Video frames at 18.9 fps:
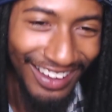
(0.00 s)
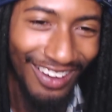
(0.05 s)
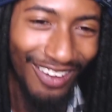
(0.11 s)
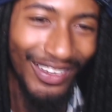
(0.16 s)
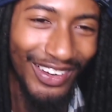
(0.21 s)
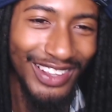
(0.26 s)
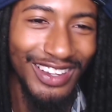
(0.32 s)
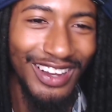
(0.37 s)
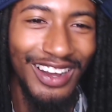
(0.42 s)
or
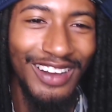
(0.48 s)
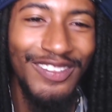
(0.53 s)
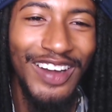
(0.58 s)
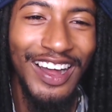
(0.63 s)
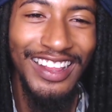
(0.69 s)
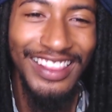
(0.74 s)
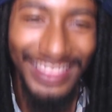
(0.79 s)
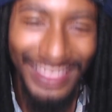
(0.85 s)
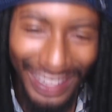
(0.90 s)
we talking
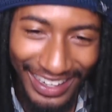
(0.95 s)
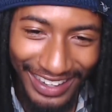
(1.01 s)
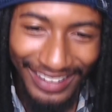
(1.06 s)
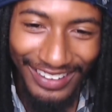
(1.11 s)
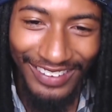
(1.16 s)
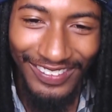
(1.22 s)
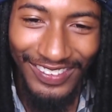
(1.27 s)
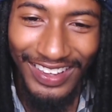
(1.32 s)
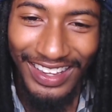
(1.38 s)
about
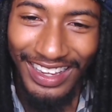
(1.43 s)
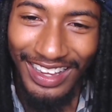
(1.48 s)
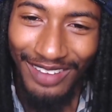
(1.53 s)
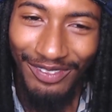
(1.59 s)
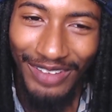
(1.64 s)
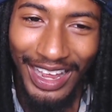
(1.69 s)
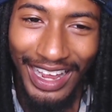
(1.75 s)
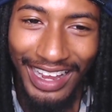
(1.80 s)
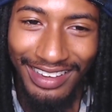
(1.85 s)
them?
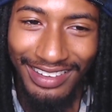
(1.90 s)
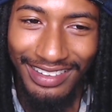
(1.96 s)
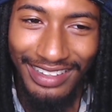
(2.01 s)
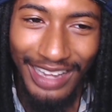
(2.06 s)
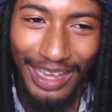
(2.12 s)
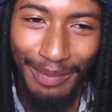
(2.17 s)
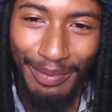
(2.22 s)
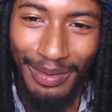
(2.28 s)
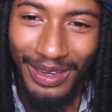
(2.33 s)
Man's
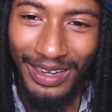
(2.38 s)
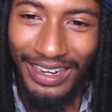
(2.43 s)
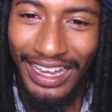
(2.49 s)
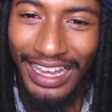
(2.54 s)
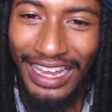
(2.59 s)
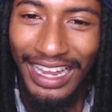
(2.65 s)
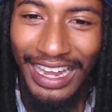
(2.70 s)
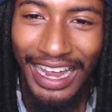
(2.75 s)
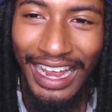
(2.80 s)
dipping.
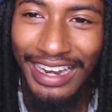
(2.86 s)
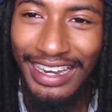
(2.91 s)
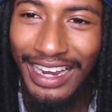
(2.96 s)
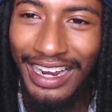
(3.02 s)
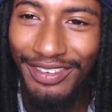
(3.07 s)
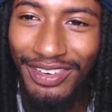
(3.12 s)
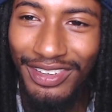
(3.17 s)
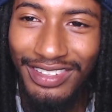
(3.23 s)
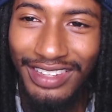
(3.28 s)

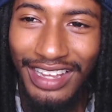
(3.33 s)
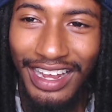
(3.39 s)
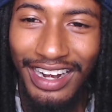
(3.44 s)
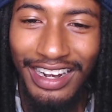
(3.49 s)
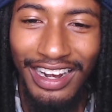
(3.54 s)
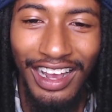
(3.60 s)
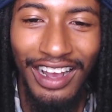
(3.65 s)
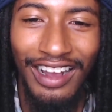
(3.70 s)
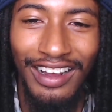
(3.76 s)
Endeavor said,
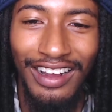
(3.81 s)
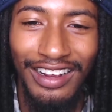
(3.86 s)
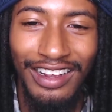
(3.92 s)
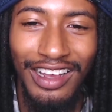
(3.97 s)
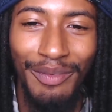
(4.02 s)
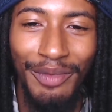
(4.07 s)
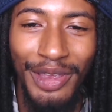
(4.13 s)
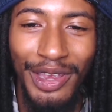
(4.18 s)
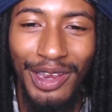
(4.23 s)
nah,
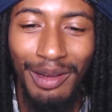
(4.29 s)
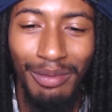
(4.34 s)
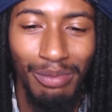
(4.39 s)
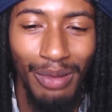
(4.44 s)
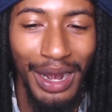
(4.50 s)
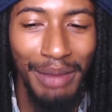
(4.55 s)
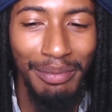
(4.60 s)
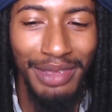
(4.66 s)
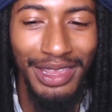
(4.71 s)
come here,
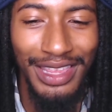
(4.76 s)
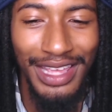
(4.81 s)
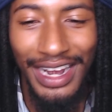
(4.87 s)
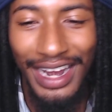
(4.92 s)
bring me that